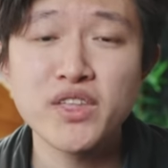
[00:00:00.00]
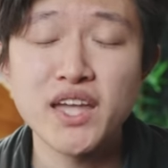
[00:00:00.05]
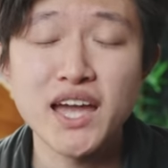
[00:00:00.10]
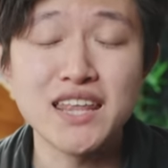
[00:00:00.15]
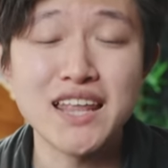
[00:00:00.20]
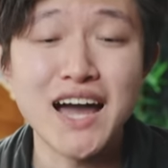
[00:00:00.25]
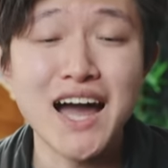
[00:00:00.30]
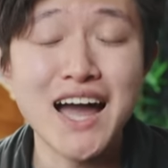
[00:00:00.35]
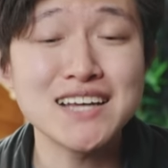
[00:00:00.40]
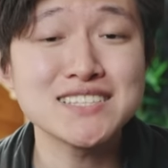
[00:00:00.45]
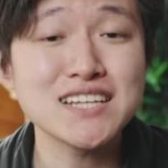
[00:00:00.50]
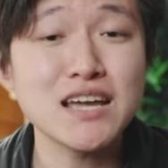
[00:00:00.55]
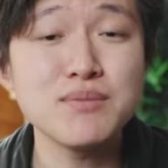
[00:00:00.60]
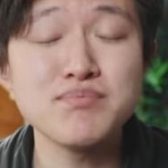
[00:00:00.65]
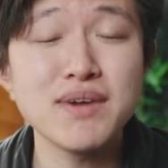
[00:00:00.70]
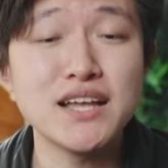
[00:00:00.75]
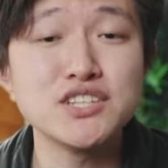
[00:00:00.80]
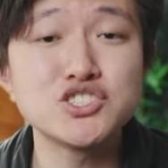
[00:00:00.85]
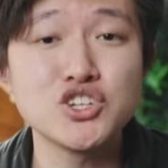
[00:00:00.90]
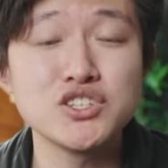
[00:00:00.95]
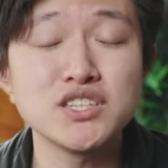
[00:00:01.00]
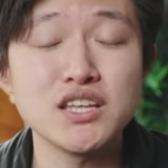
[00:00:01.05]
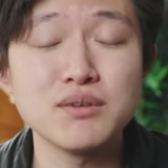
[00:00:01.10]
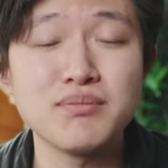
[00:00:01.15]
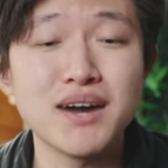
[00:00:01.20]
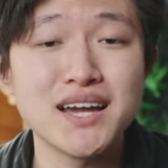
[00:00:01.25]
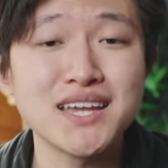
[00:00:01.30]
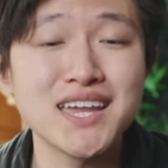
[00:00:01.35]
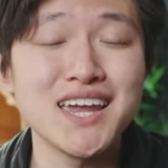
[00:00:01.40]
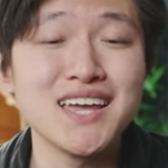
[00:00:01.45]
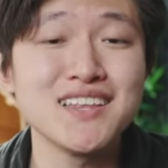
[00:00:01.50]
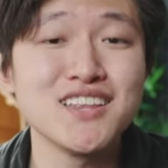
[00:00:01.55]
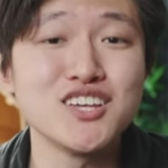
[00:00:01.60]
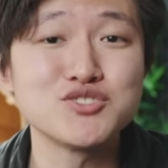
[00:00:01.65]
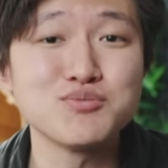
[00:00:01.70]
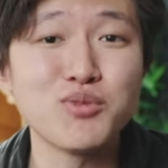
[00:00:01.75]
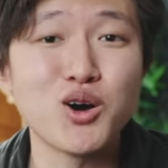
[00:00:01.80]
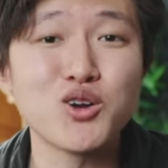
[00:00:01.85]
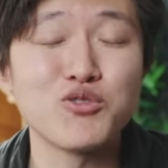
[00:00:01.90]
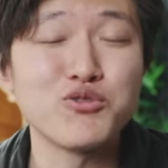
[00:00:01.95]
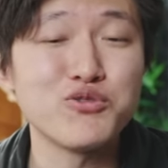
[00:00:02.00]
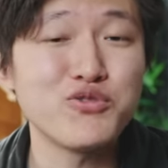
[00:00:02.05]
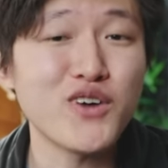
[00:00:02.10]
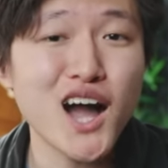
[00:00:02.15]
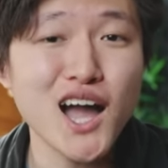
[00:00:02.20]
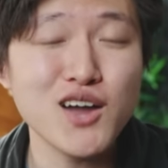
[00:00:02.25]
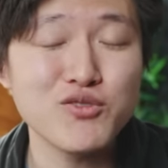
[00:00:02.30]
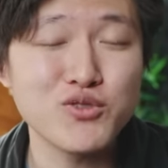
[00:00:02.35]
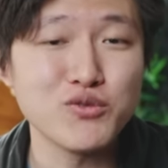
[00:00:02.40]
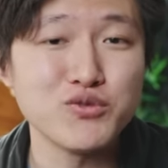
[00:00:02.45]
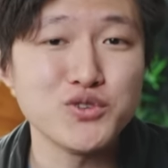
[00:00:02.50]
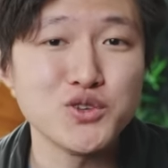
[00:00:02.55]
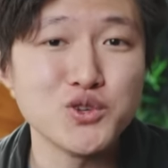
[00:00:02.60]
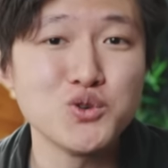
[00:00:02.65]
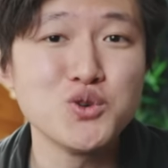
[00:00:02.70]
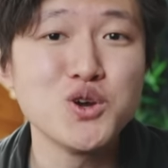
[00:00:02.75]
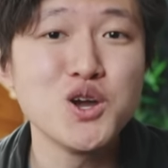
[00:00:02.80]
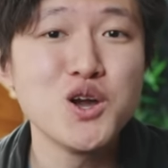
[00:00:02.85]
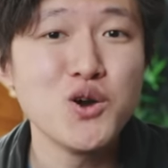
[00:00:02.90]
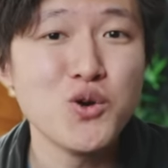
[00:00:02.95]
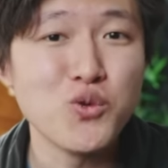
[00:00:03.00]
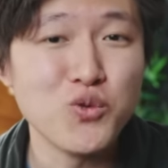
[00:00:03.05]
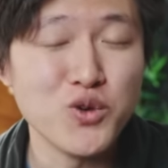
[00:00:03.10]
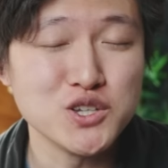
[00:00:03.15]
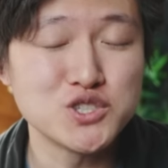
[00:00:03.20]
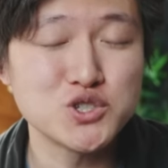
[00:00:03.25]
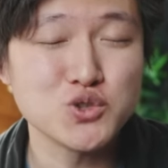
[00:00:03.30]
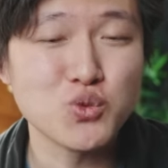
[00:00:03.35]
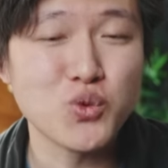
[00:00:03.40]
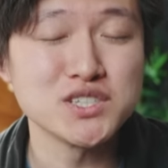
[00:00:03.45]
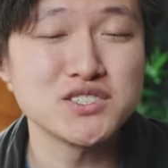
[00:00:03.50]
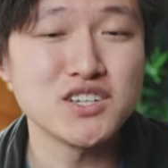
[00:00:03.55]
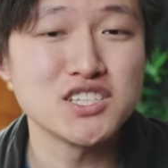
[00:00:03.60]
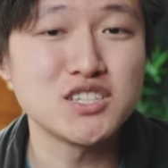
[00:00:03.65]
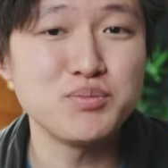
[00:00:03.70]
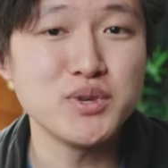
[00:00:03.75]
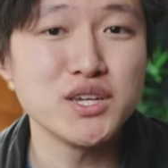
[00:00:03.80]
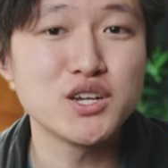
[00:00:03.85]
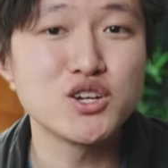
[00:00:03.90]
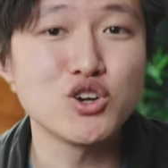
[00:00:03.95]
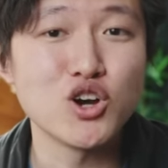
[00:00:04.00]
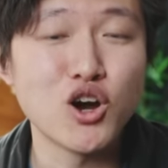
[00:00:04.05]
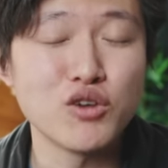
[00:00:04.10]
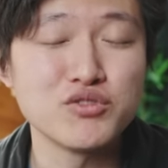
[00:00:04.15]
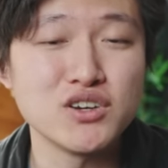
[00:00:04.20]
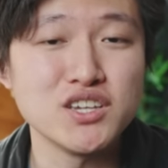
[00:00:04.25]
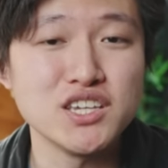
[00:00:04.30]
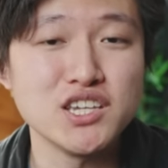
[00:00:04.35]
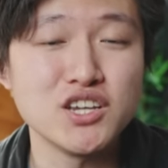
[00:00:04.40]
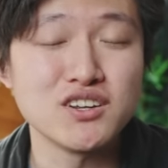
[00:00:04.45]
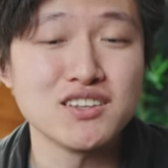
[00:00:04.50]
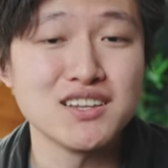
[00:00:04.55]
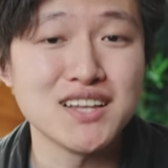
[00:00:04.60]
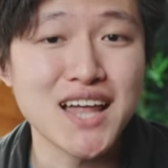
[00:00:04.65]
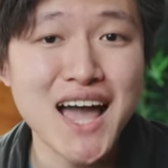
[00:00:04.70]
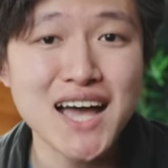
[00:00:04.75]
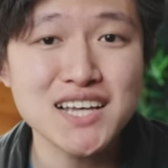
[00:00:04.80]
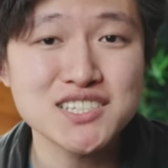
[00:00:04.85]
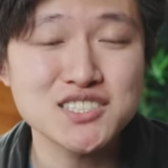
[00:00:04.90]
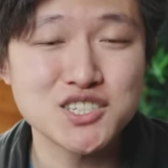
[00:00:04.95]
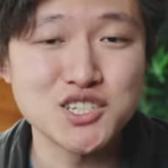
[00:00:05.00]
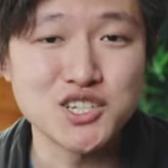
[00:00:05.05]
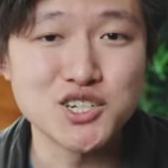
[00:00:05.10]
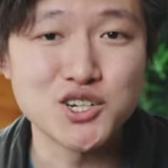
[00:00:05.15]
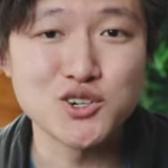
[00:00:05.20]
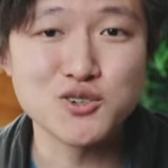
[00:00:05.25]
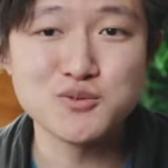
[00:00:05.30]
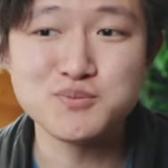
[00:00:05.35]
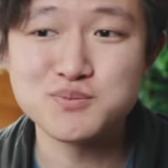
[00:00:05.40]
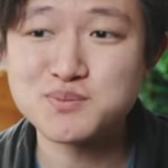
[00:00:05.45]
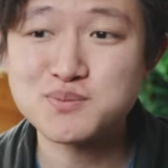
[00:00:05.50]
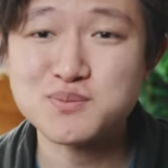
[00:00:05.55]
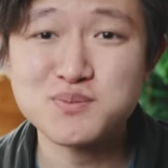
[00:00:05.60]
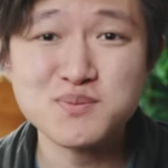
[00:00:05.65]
And as I mentioned in my KLH Model 5 review, which was the speaker of the year last year,